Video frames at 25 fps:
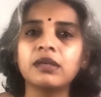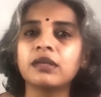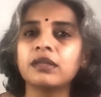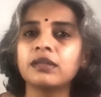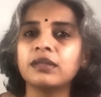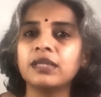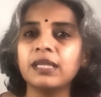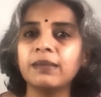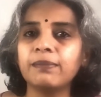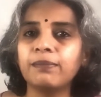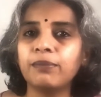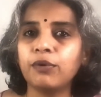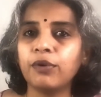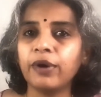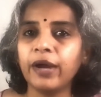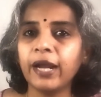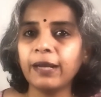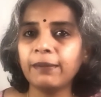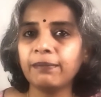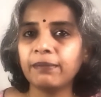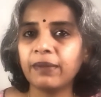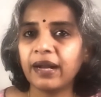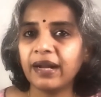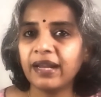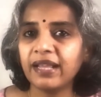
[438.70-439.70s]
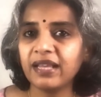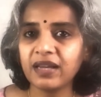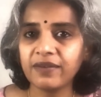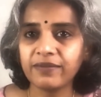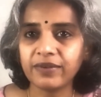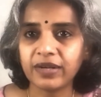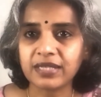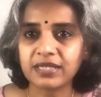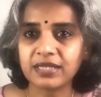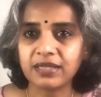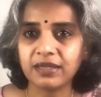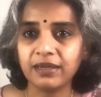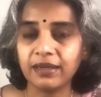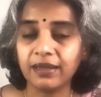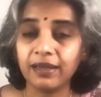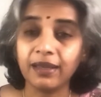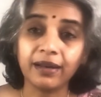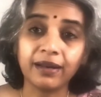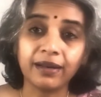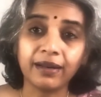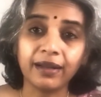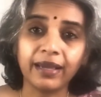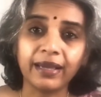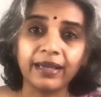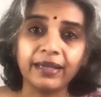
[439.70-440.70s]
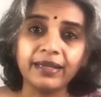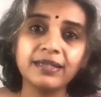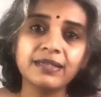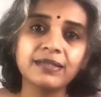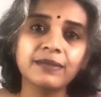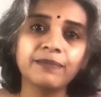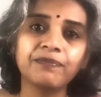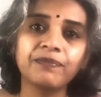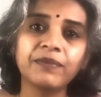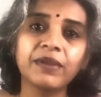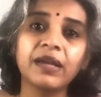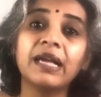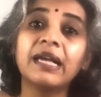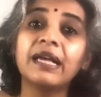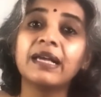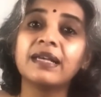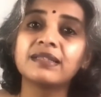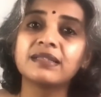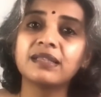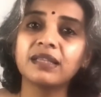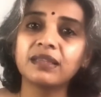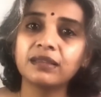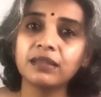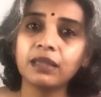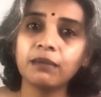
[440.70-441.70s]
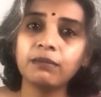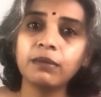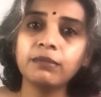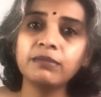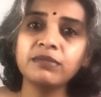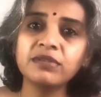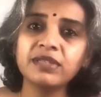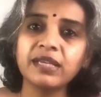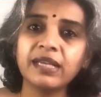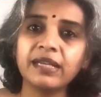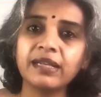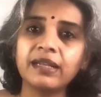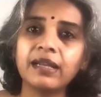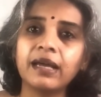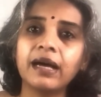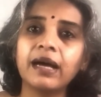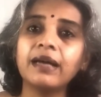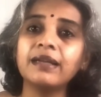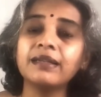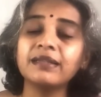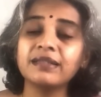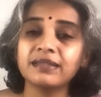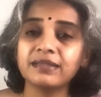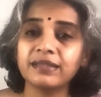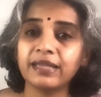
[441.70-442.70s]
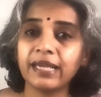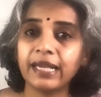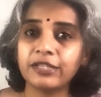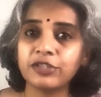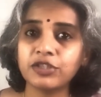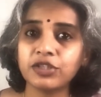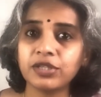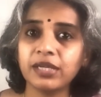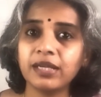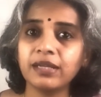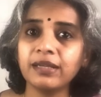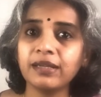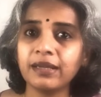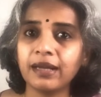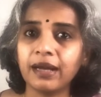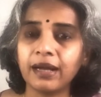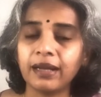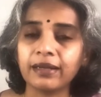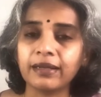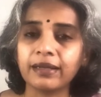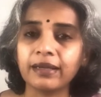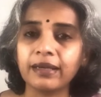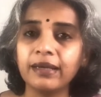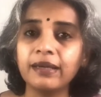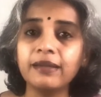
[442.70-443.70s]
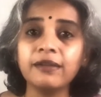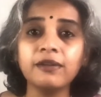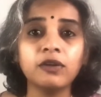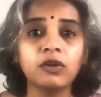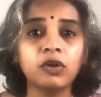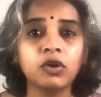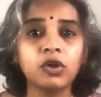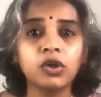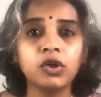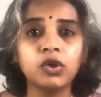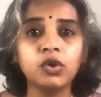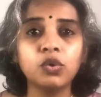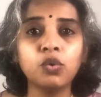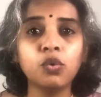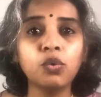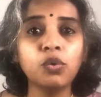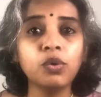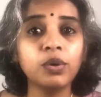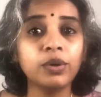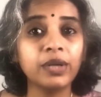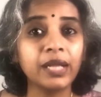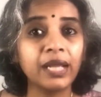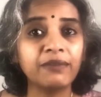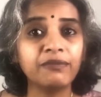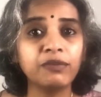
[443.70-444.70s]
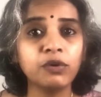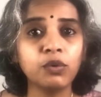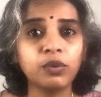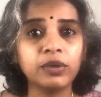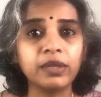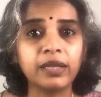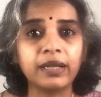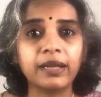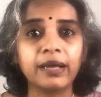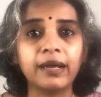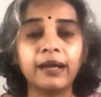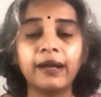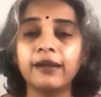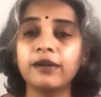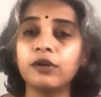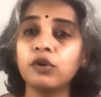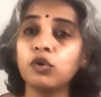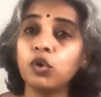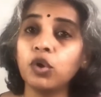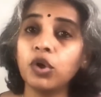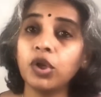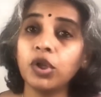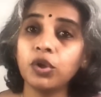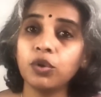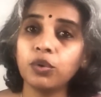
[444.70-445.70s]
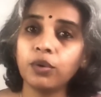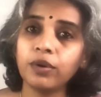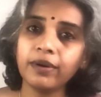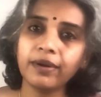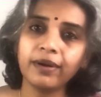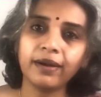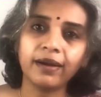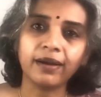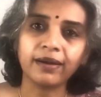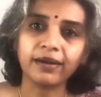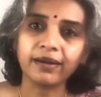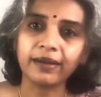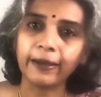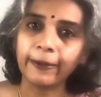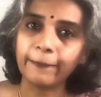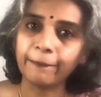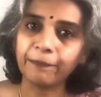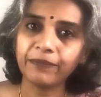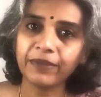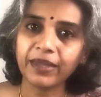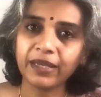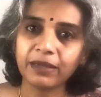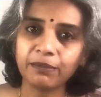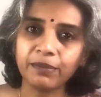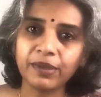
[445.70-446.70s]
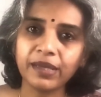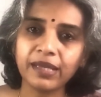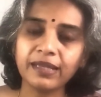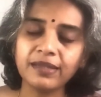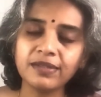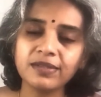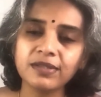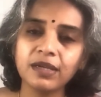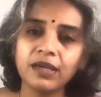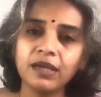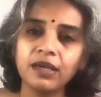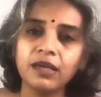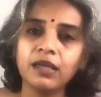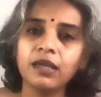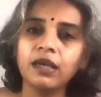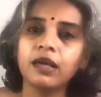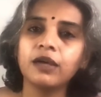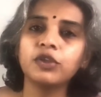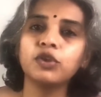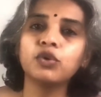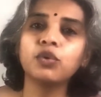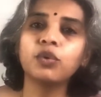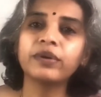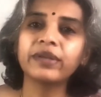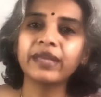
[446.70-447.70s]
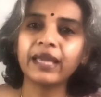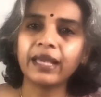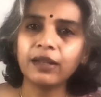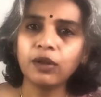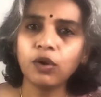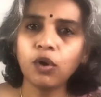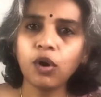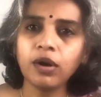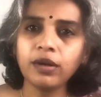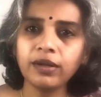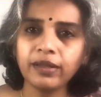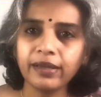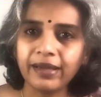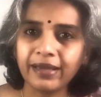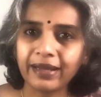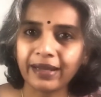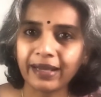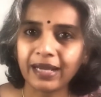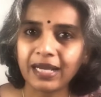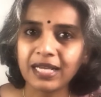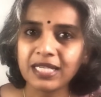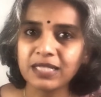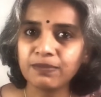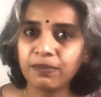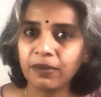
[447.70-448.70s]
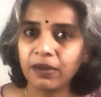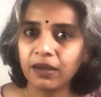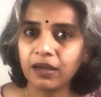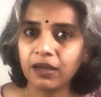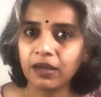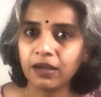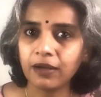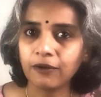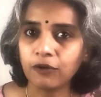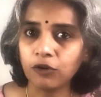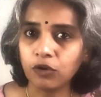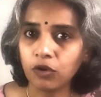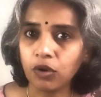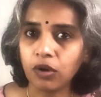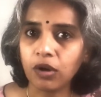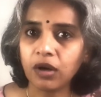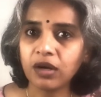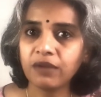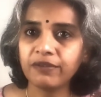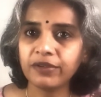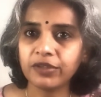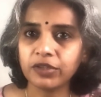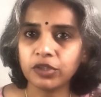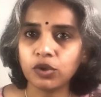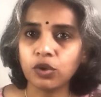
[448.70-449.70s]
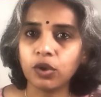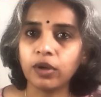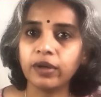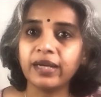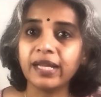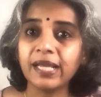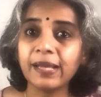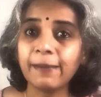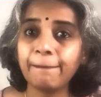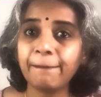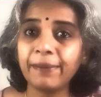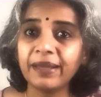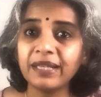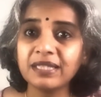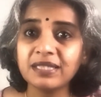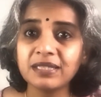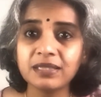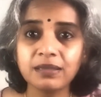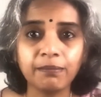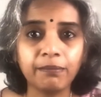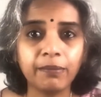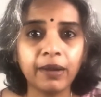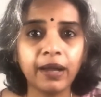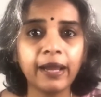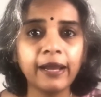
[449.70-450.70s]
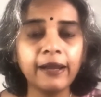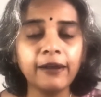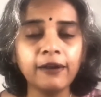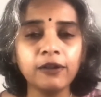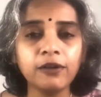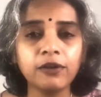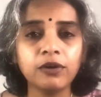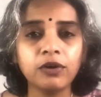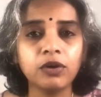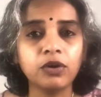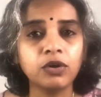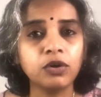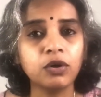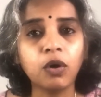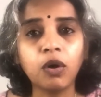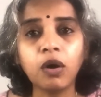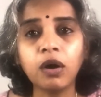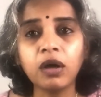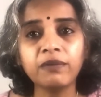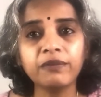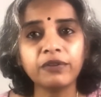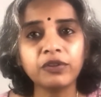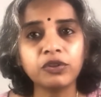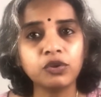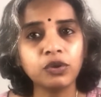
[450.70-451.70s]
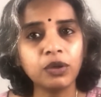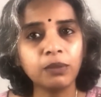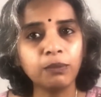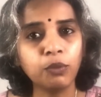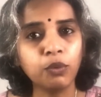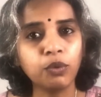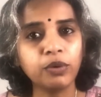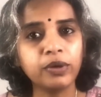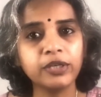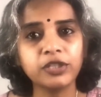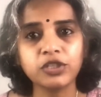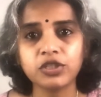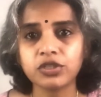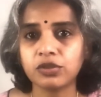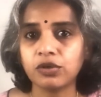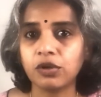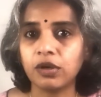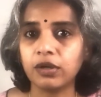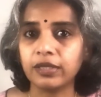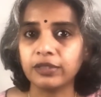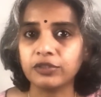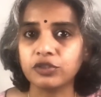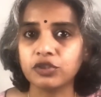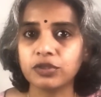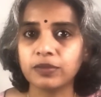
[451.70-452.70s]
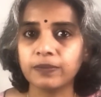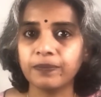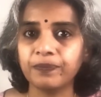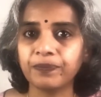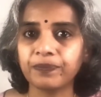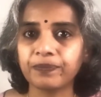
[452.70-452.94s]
the poet Manika Vasagar writes, Sittamum sella sechiyan kanga, nool unarvu unara nunniyon kanga. It means you cannot grasp God with your deepest mind nor with your bookish knowledge.